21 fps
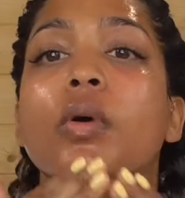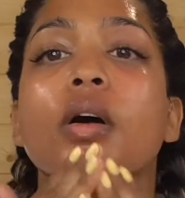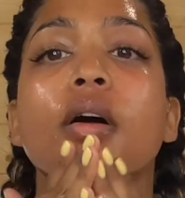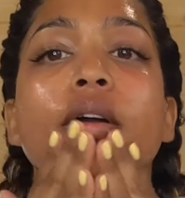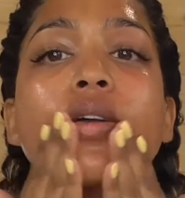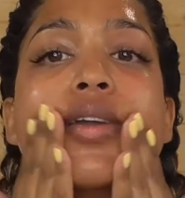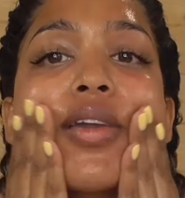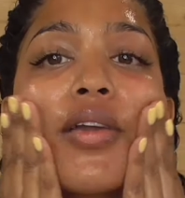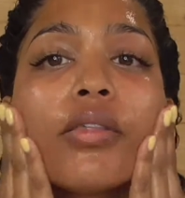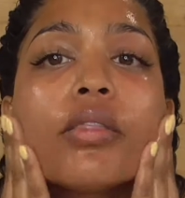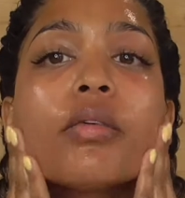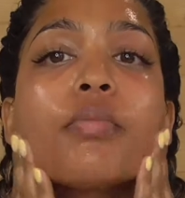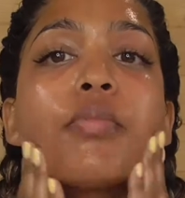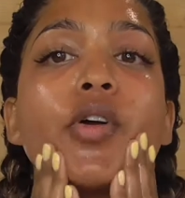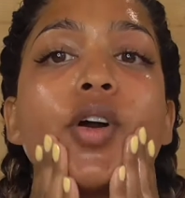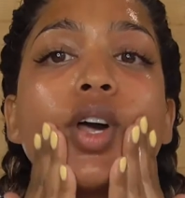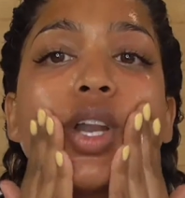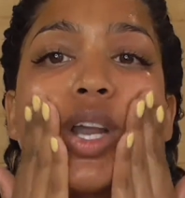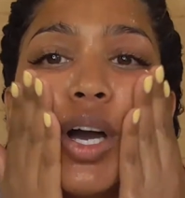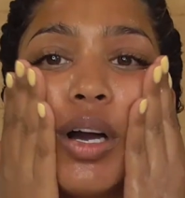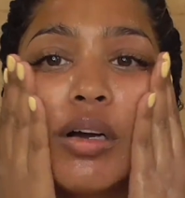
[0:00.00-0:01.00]
working the
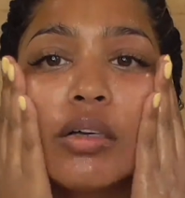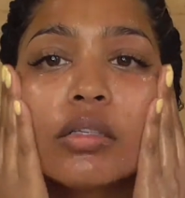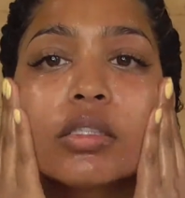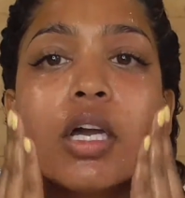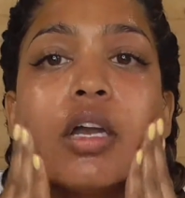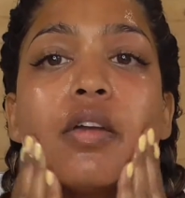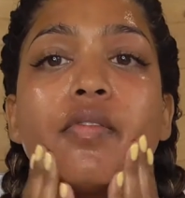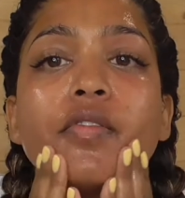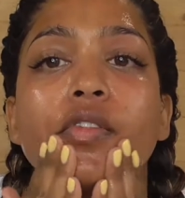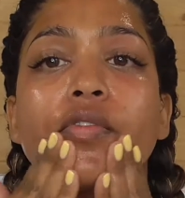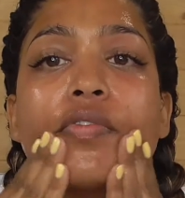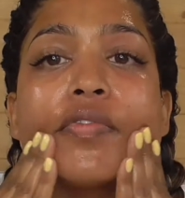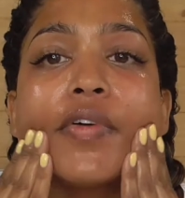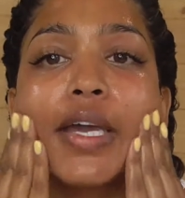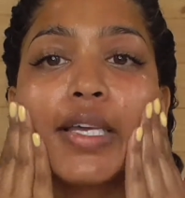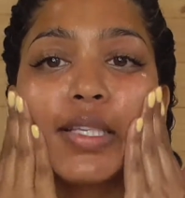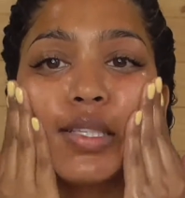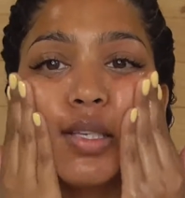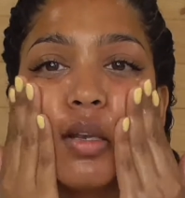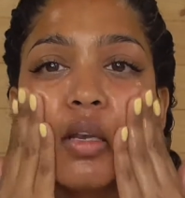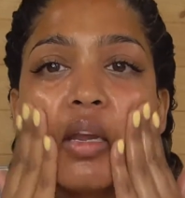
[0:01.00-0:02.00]
product over the face